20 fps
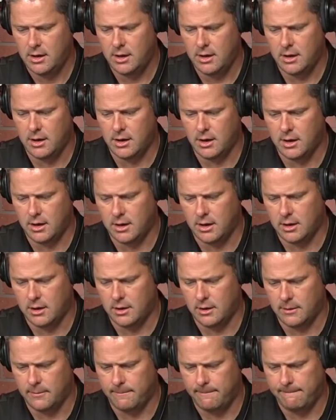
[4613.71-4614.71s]

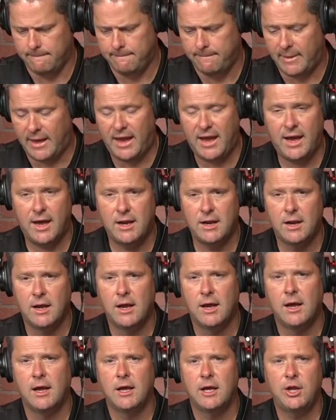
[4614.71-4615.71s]
Um, and,
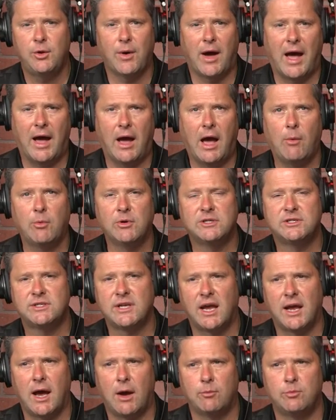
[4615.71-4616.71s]
you know, I, I would
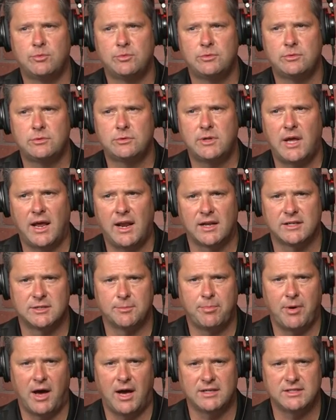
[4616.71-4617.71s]
say I take it as a
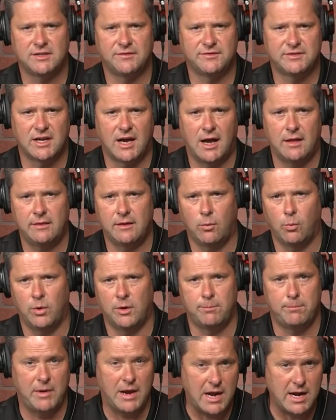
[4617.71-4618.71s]
positive sign that
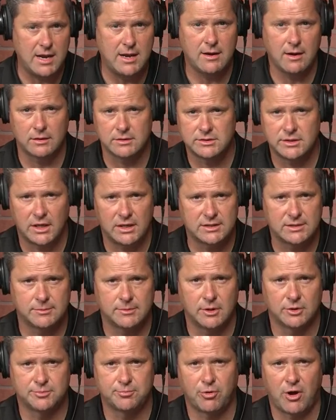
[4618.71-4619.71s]
when media has seen some
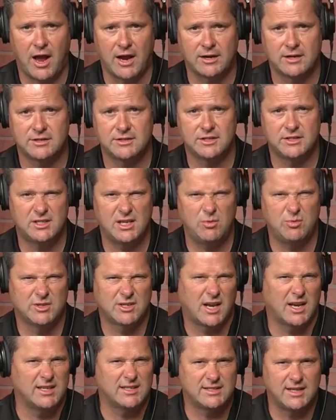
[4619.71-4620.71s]
of those practices, he was
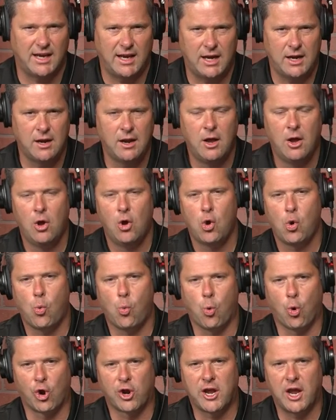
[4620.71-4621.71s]
kind of seen
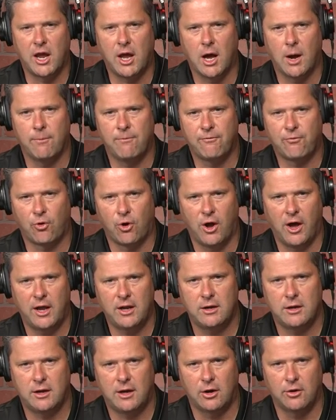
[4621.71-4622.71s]
working up
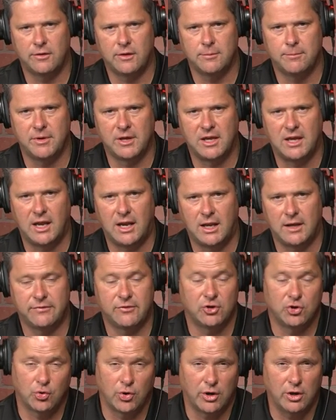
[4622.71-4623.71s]
front near the beginning of
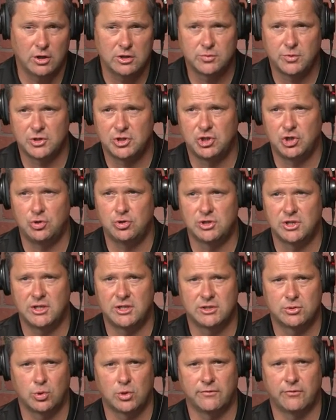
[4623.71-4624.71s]
the drills, which usually
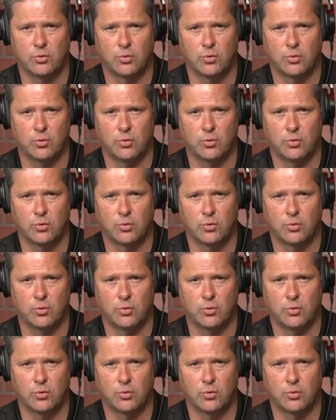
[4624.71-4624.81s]
sort of a